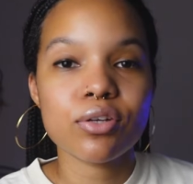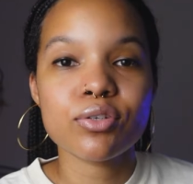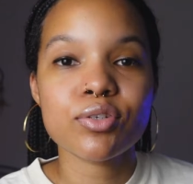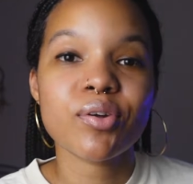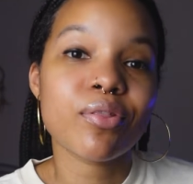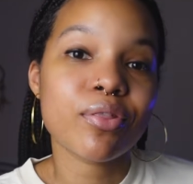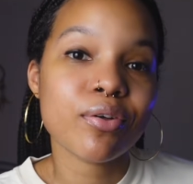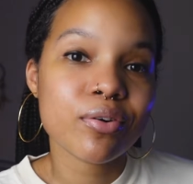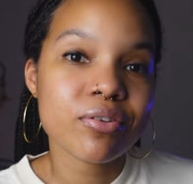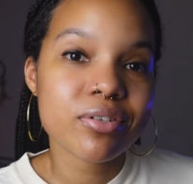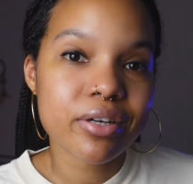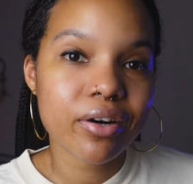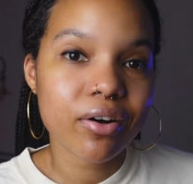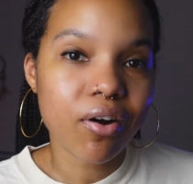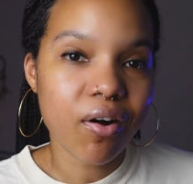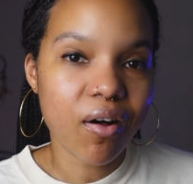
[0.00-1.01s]
So those
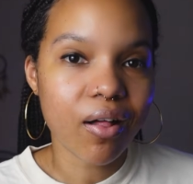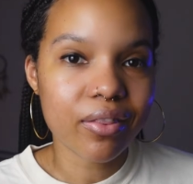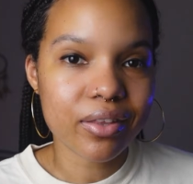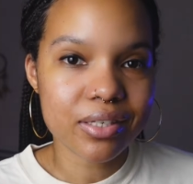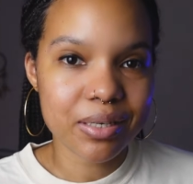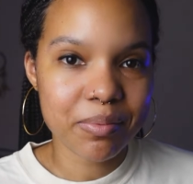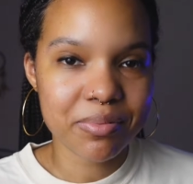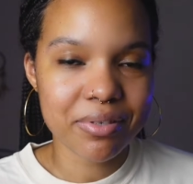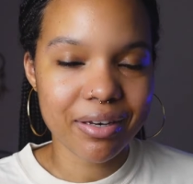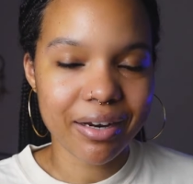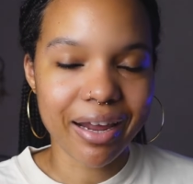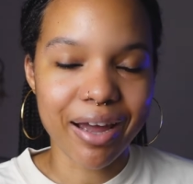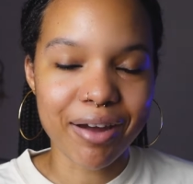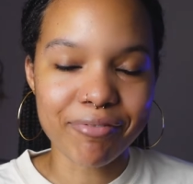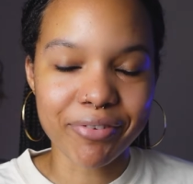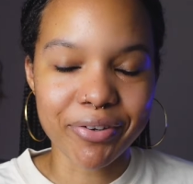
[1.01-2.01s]
are all the tips that I
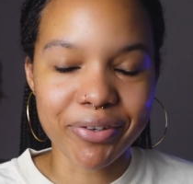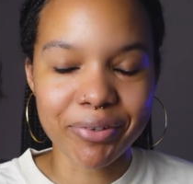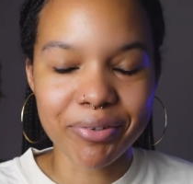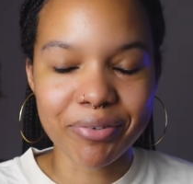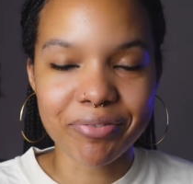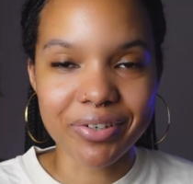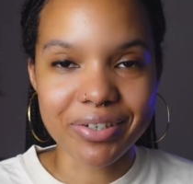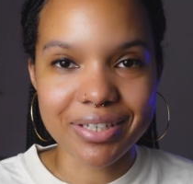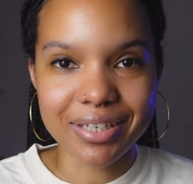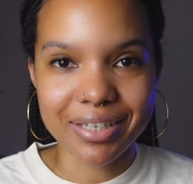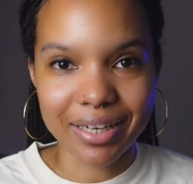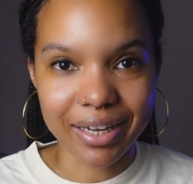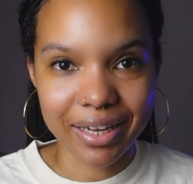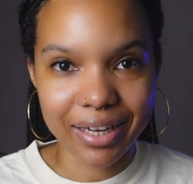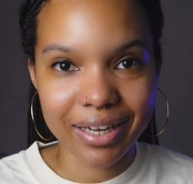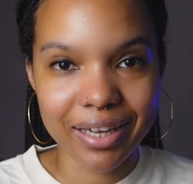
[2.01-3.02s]
have for you for
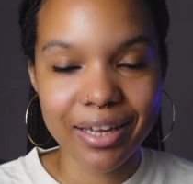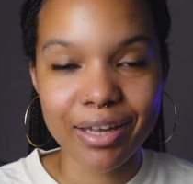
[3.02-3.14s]
today.